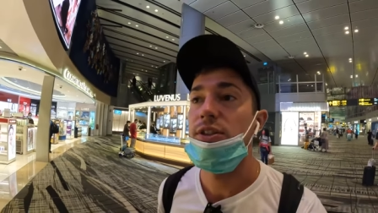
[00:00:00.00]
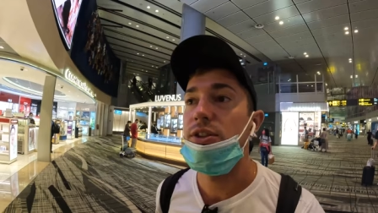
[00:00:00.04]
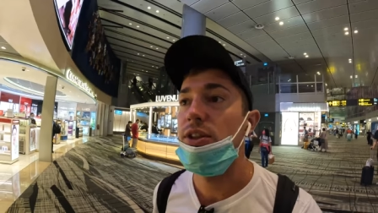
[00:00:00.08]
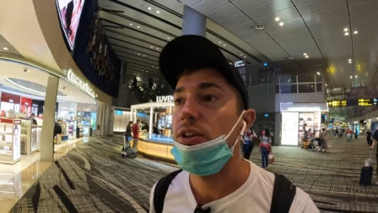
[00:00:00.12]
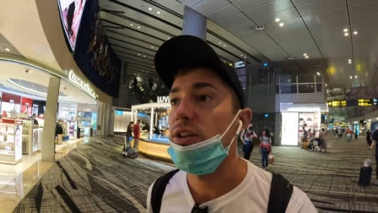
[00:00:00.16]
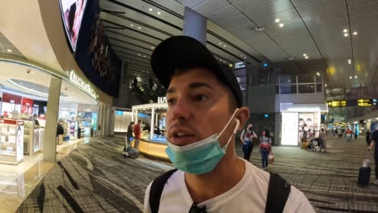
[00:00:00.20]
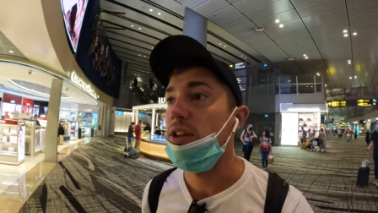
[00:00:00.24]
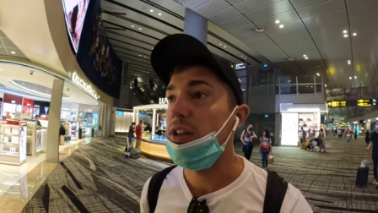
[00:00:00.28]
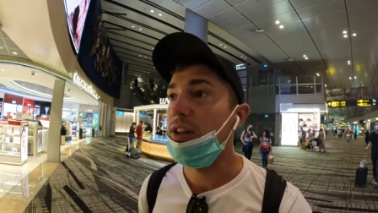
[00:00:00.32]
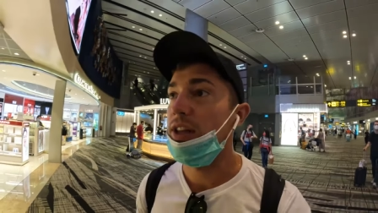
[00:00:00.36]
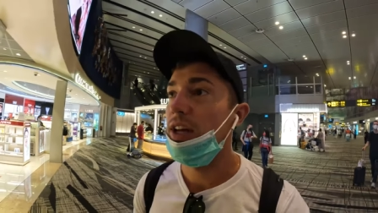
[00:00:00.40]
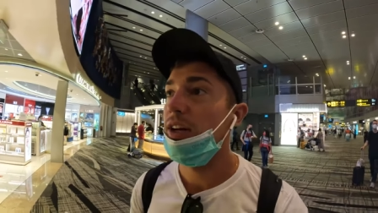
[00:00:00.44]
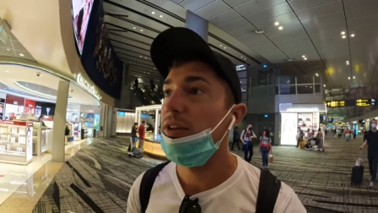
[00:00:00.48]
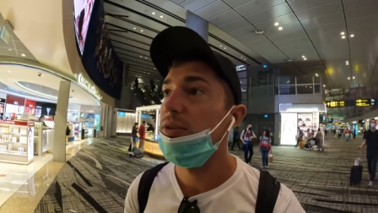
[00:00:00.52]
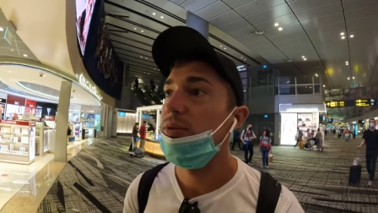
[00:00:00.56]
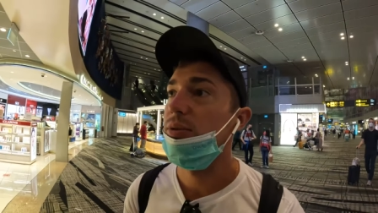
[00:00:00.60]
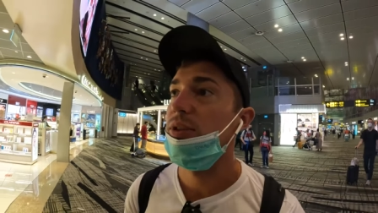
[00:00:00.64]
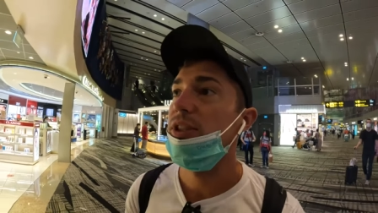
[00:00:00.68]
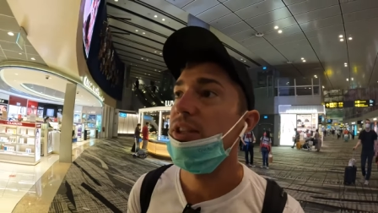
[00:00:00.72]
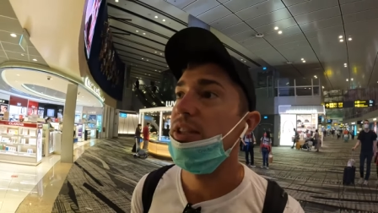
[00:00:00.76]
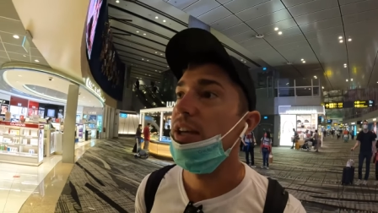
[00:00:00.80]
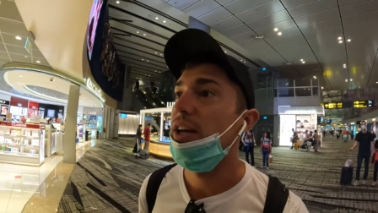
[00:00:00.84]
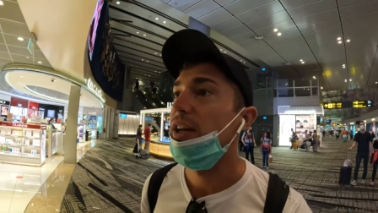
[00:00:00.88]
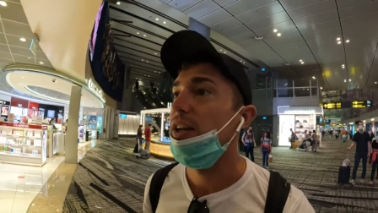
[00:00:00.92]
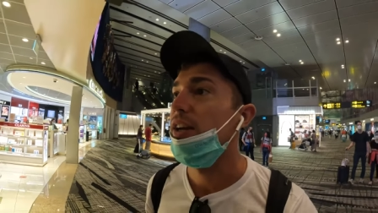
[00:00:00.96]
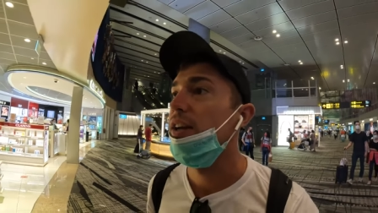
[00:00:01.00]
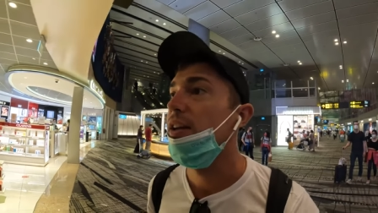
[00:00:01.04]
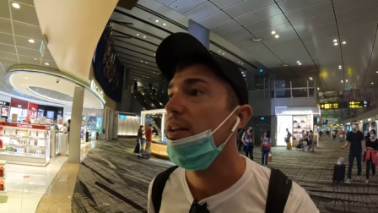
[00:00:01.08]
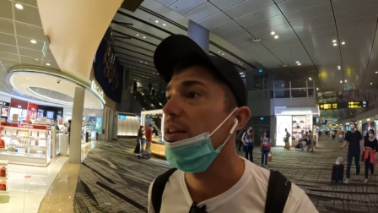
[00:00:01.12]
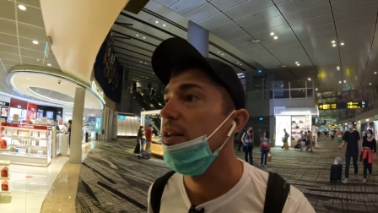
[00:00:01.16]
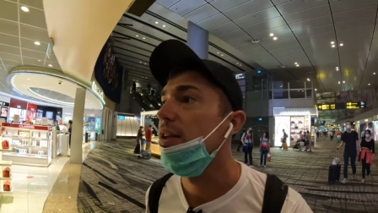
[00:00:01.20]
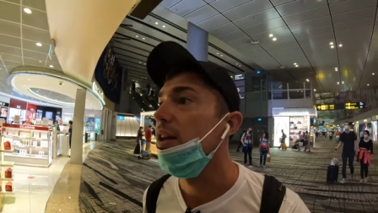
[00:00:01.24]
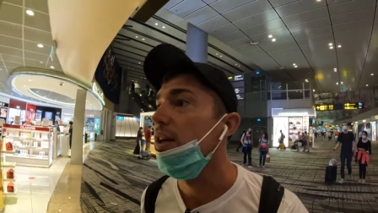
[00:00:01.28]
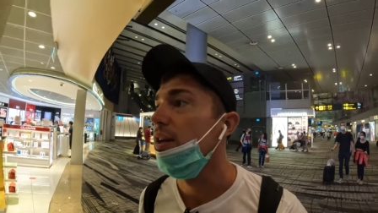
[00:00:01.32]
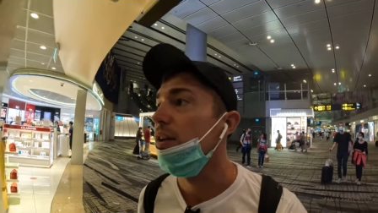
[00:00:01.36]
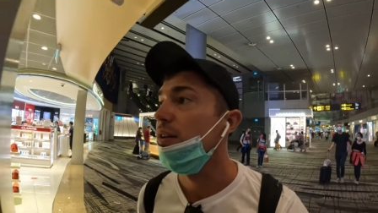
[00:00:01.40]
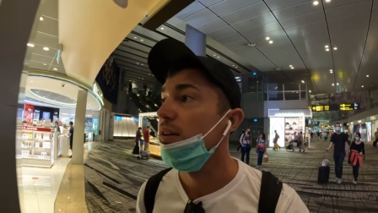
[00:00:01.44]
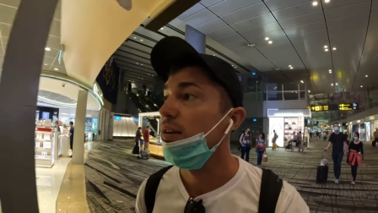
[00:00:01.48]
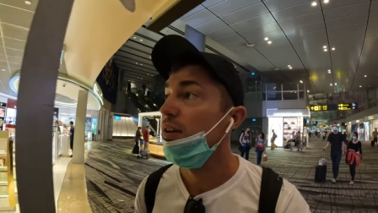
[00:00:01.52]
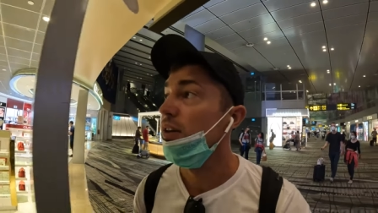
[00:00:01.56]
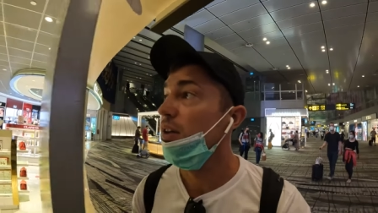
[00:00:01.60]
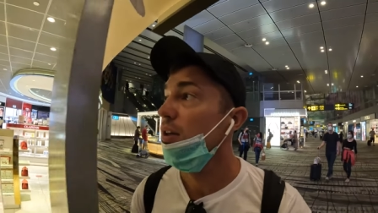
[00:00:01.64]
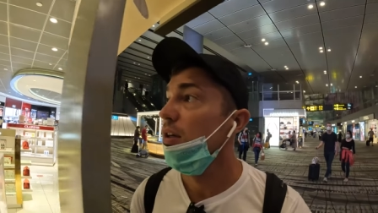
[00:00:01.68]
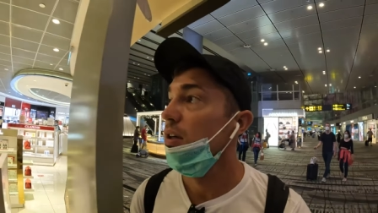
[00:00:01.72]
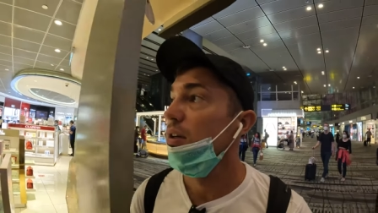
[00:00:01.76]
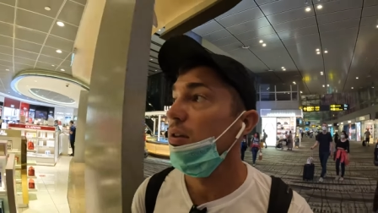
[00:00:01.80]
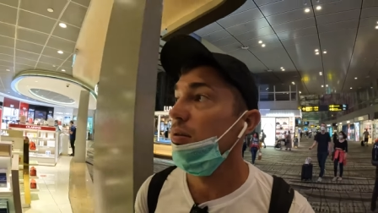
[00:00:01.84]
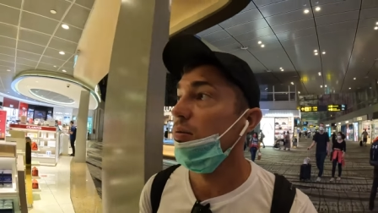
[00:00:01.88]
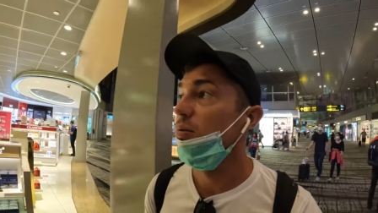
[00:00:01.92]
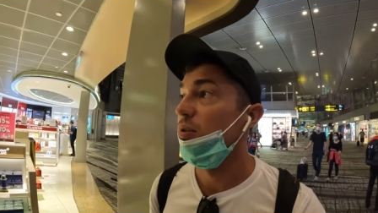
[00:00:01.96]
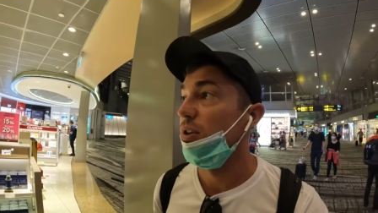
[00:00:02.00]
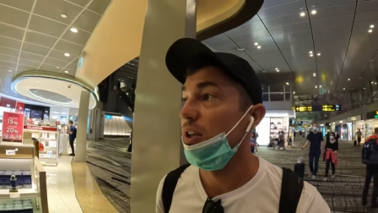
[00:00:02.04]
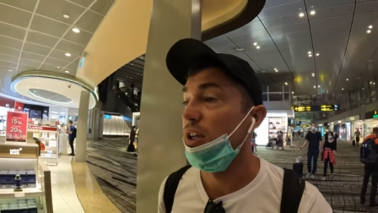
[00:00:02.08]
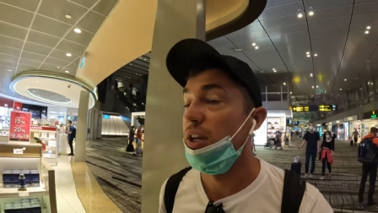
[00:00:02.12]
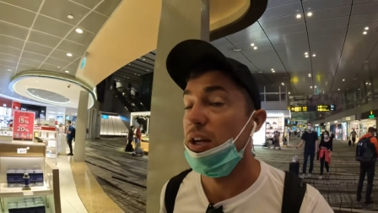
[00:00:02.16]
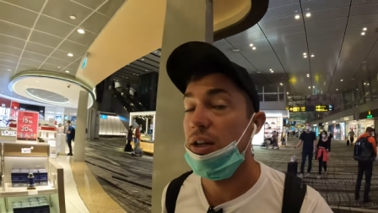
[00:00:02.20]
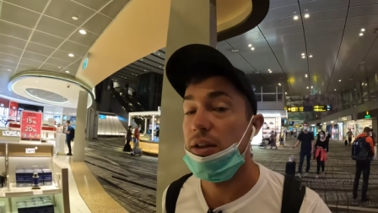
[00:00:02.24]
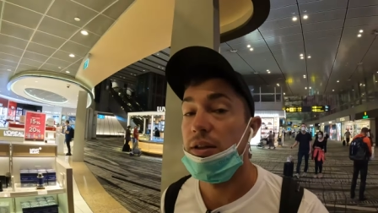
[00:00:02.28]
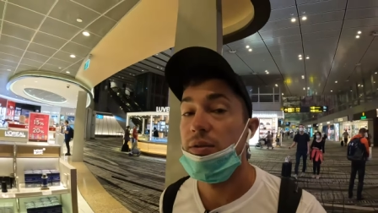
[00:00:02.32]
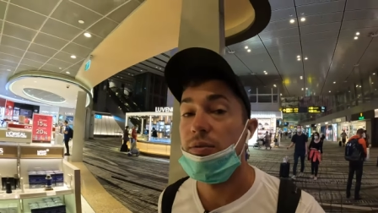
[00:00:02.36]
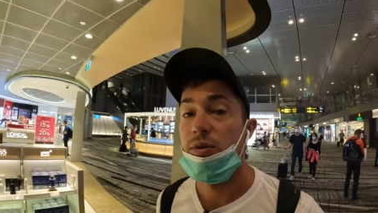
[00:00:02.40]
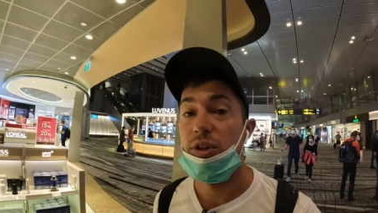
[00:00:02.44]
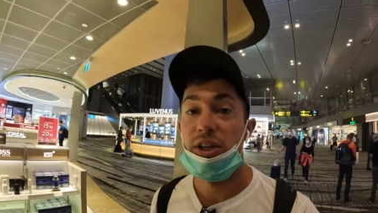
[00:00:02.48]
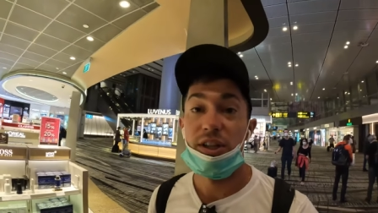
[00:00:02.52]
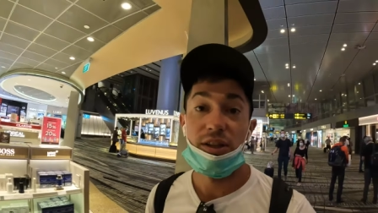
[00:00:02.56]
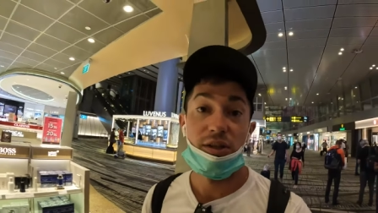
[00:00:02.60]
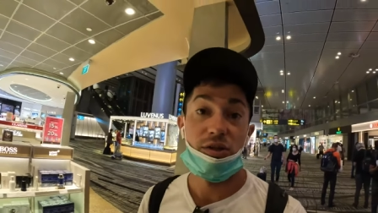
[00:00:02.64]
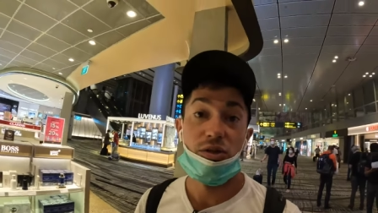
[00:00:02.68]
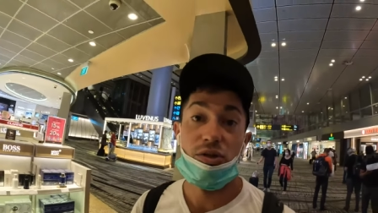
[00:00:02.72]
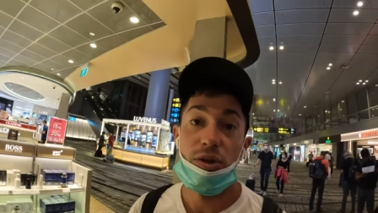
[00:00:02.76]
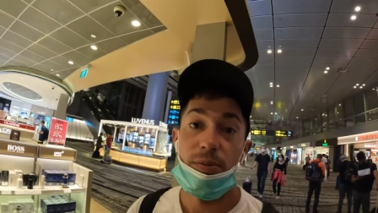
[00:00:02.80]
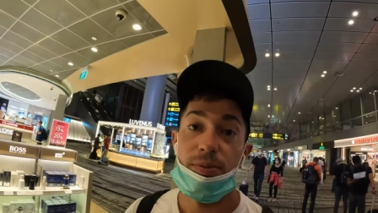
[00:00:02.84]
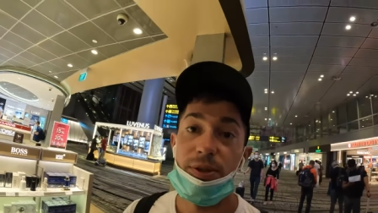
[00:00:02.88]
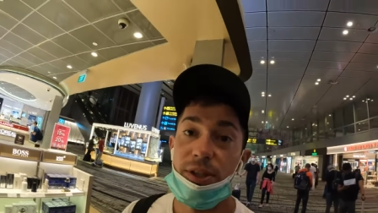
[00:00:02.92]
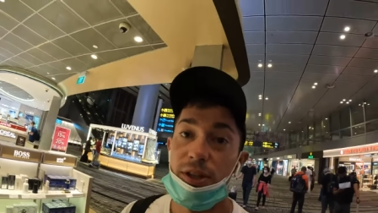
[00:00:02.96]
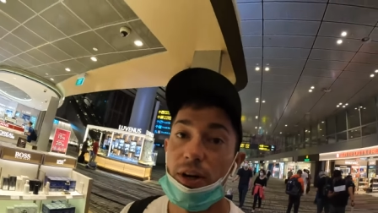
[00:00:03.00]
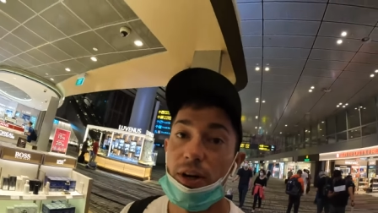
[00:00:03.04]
I'll show you the lounge we're staying at, and then we'll get this trip